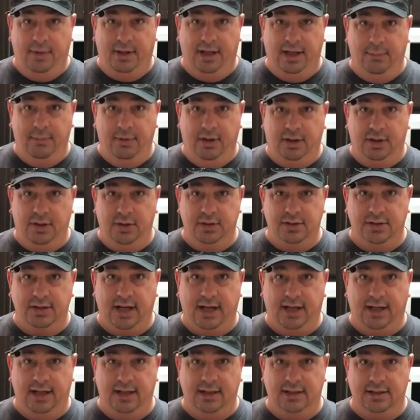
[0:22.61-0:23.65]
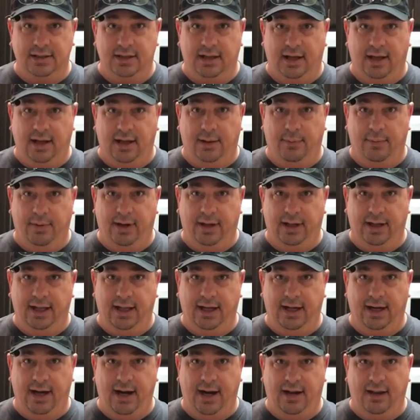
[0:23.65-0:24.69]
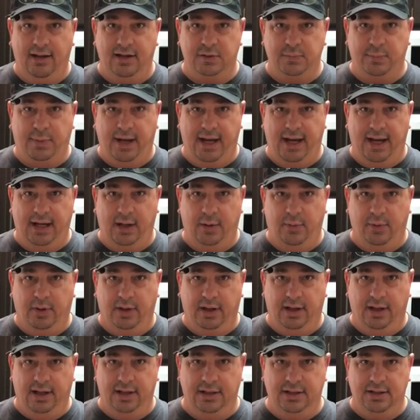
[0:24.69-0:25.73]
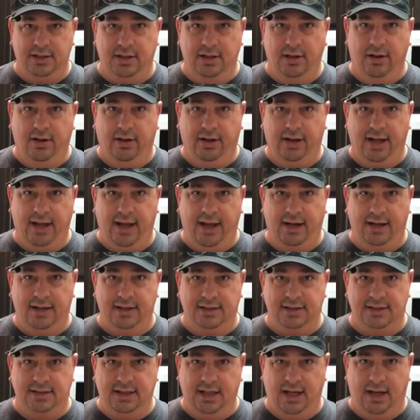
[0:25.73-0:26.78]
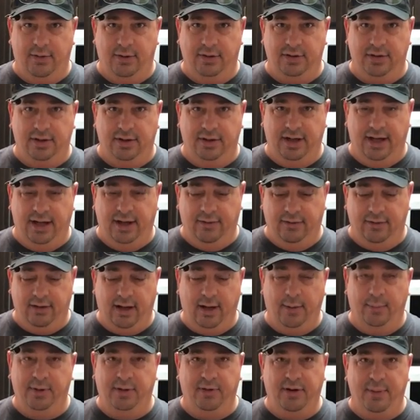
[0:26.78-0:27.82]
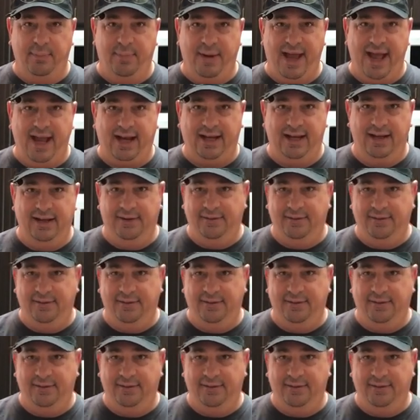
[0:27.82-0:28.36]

Give me two seconds, and I'm gonna get it out of this bag, and we're gonna look at it and see how it turned out. I'll be right back.